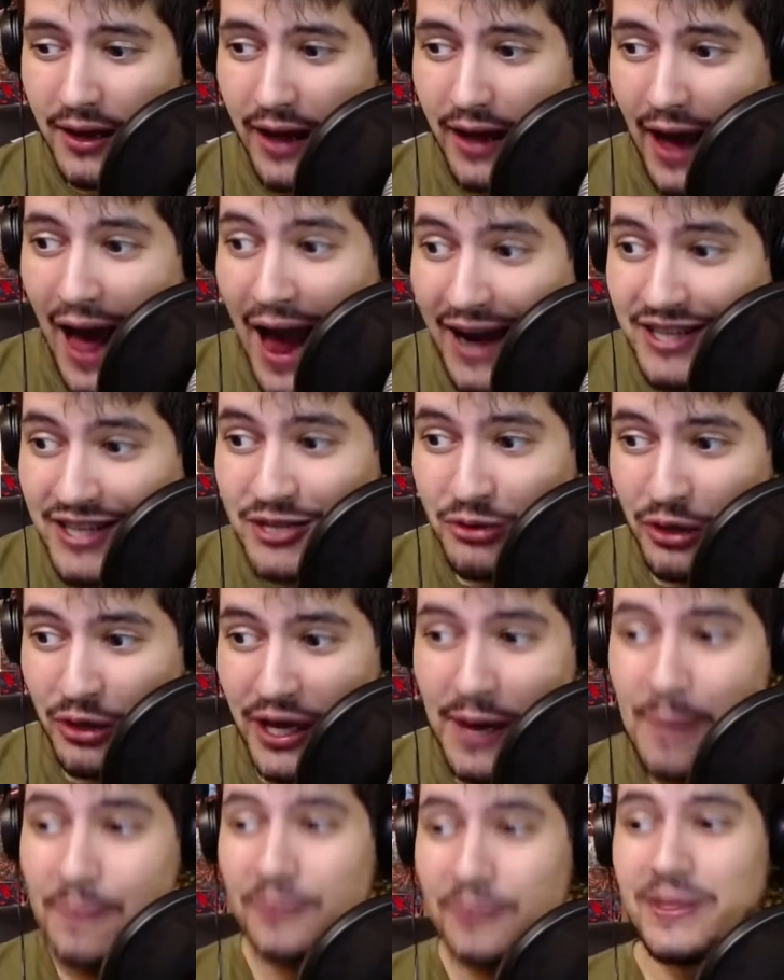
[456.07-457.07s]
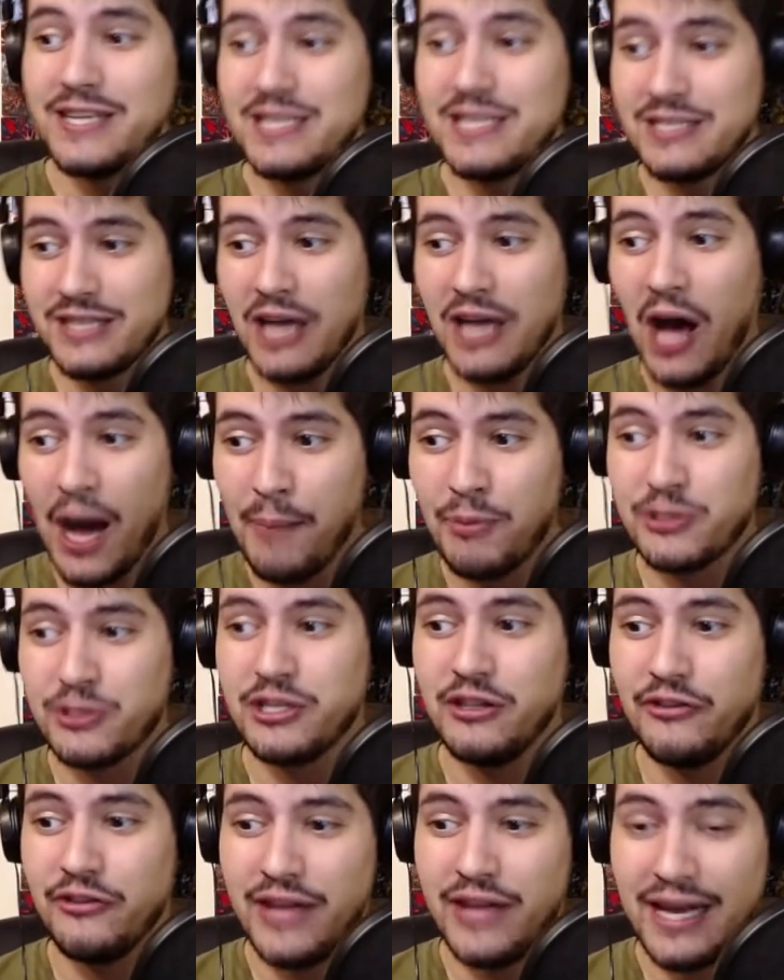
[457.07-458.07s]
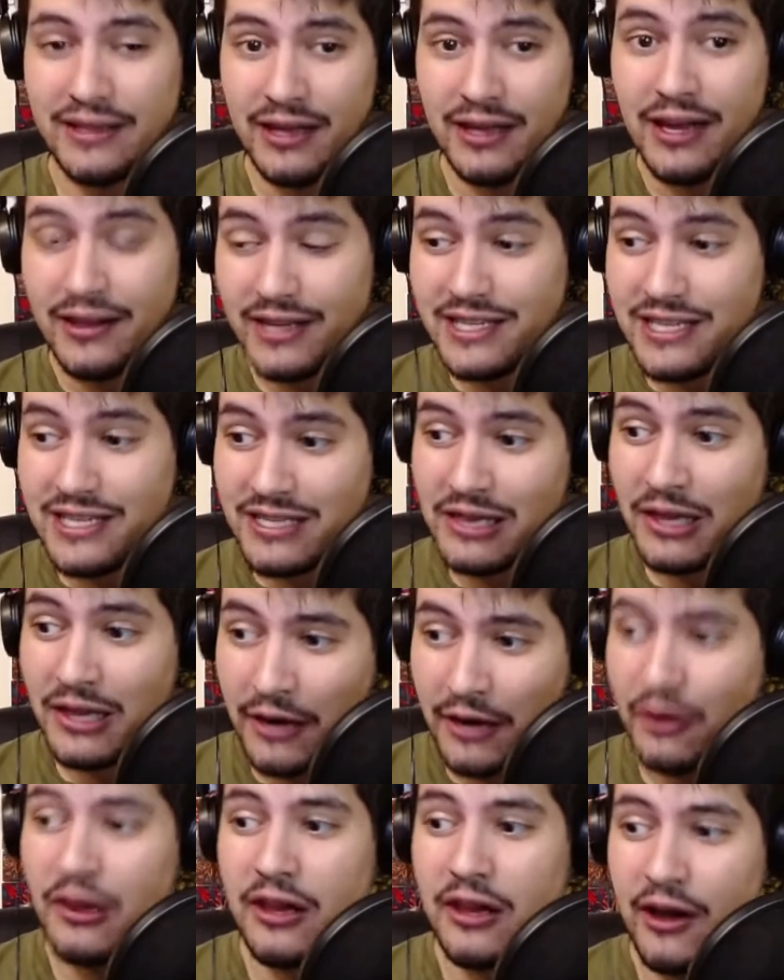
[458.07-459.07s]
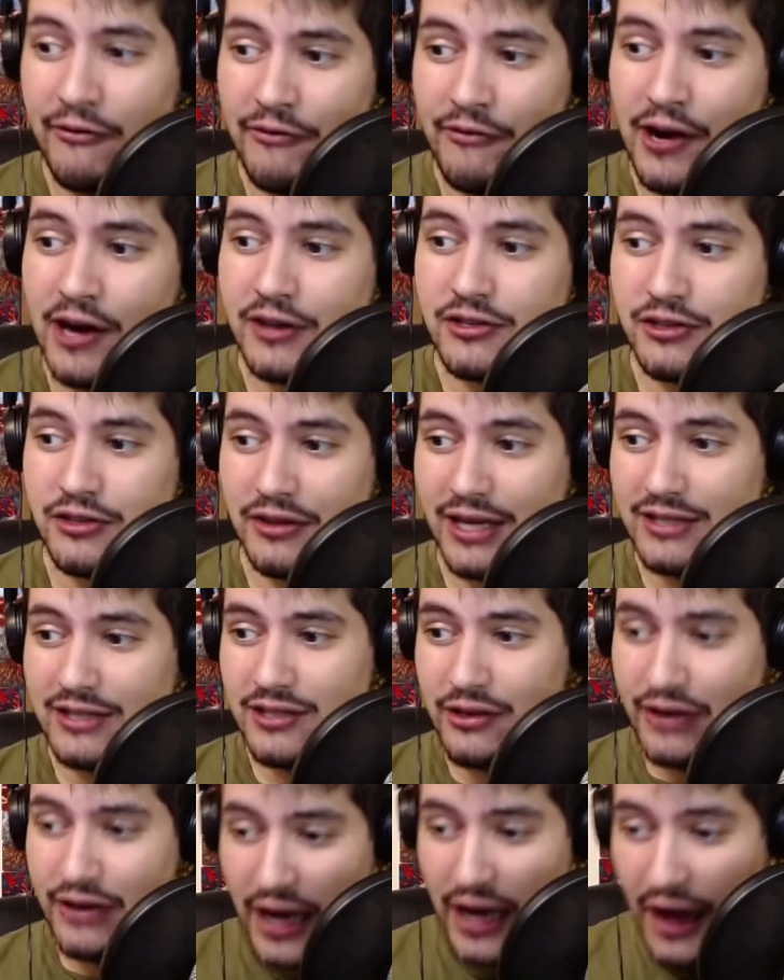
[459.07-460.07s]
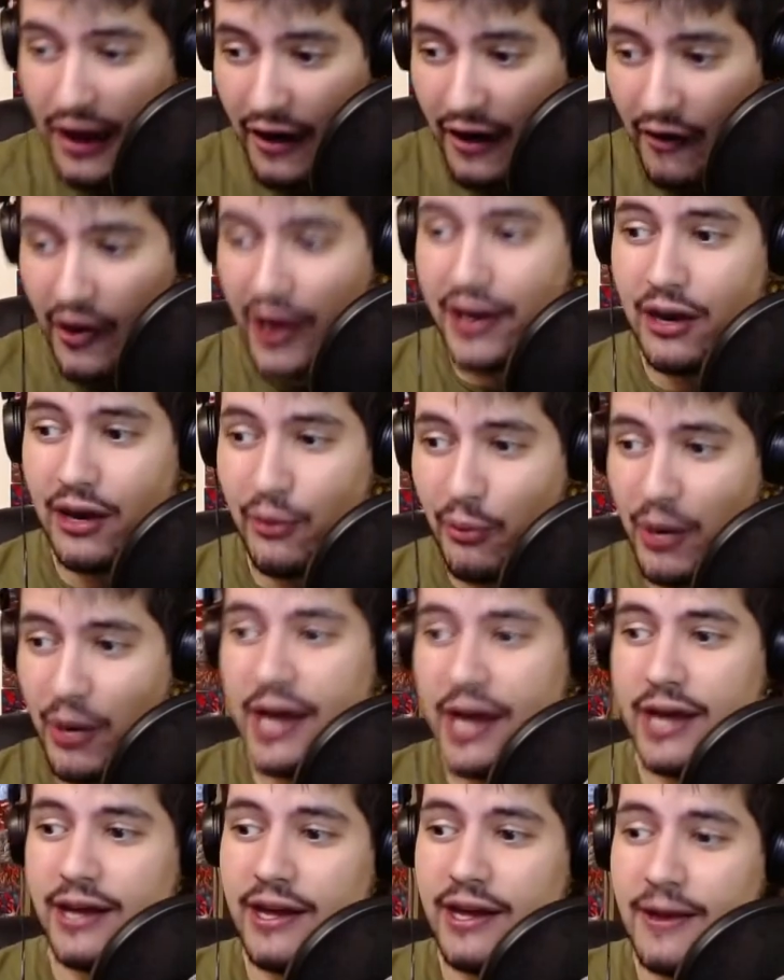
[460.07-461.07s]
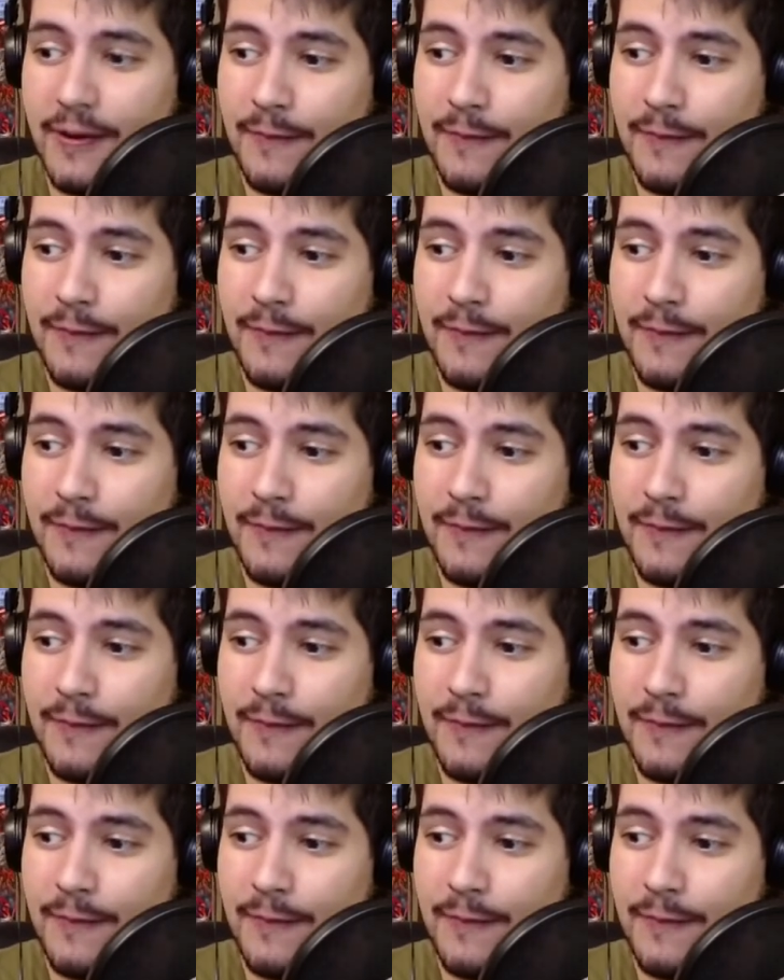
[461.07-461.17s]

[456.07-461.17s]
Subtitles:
Actually, this is the opposite of that. This is literally a function that's gonna hide away